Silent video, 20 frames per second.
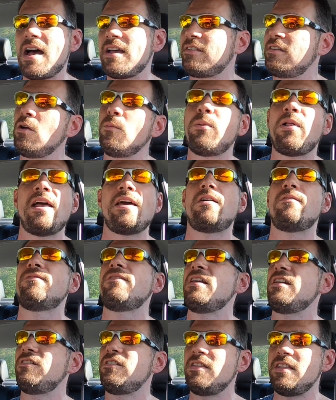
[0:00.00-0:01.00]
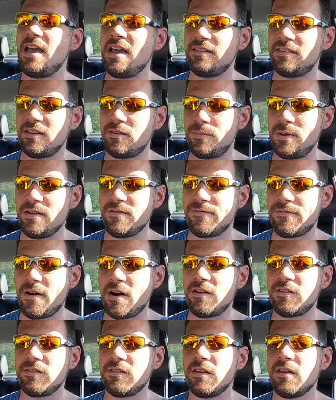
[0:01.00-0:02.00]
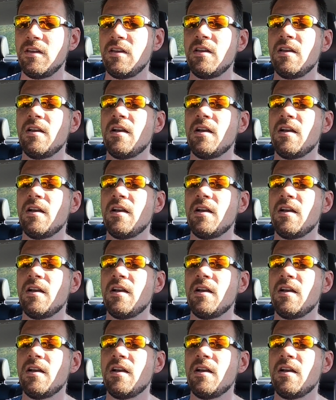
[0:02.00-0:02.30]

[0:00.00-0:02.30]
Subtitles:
I still plan on finishing the SSP first.